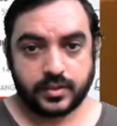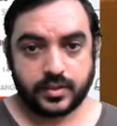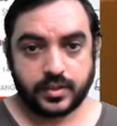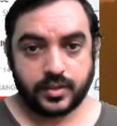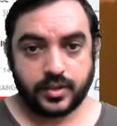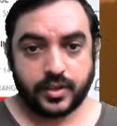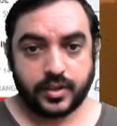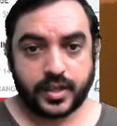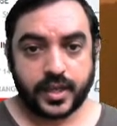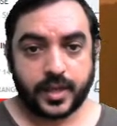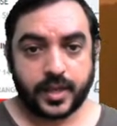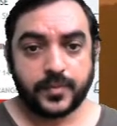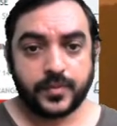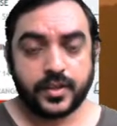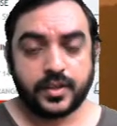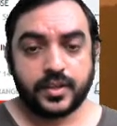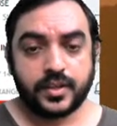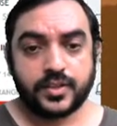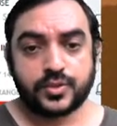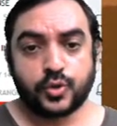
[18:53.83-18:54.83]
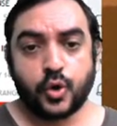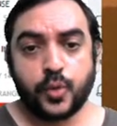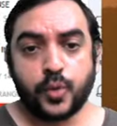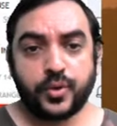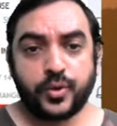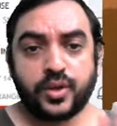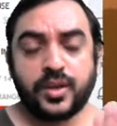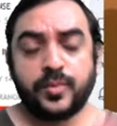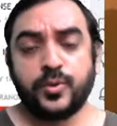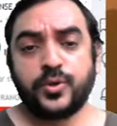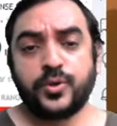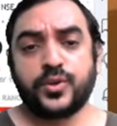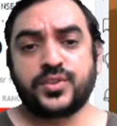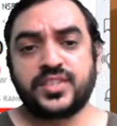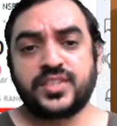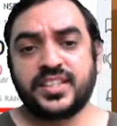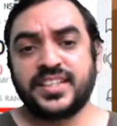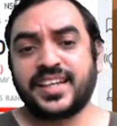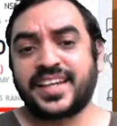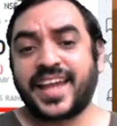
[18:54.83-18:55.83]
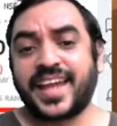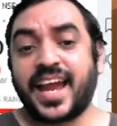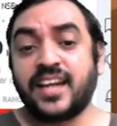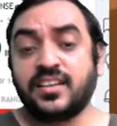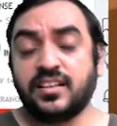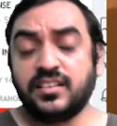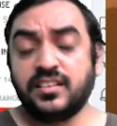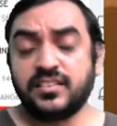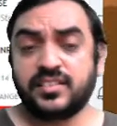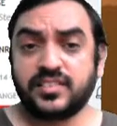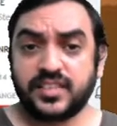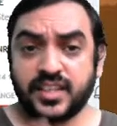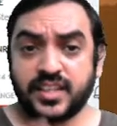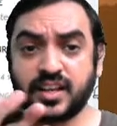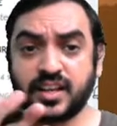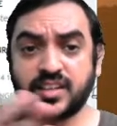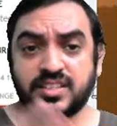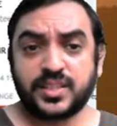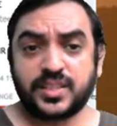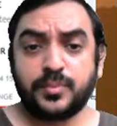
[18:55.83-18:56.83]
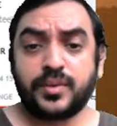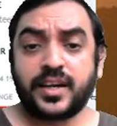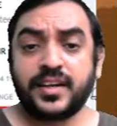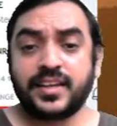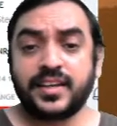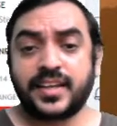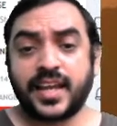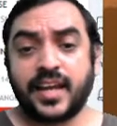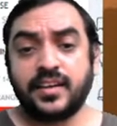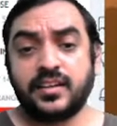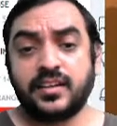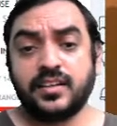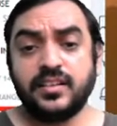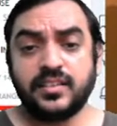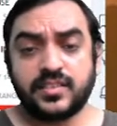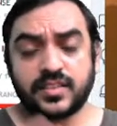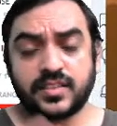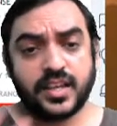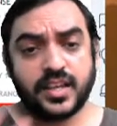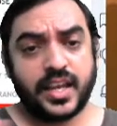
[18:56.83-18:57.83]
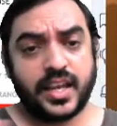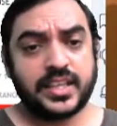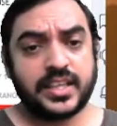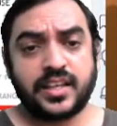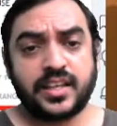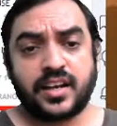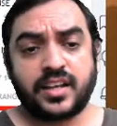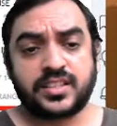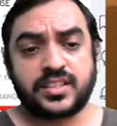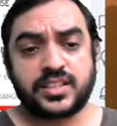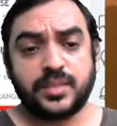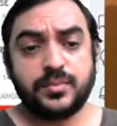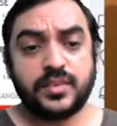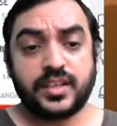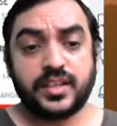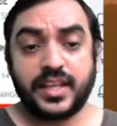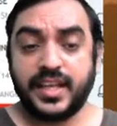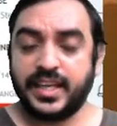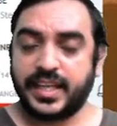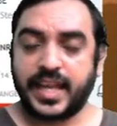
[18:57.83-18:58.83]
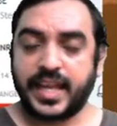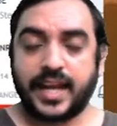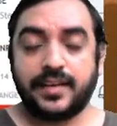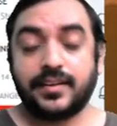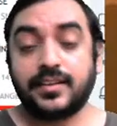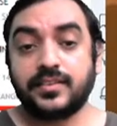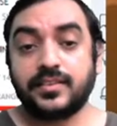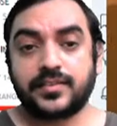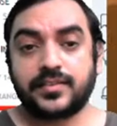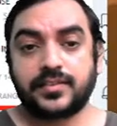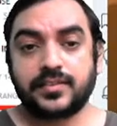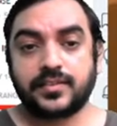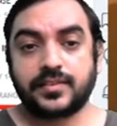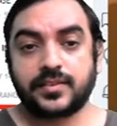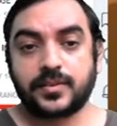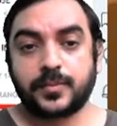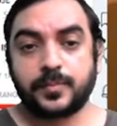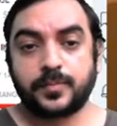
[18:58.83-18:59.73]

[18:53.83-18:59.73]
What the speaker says: Okay, so hope you're able to see the candles. There are some red candles and there are some green candles.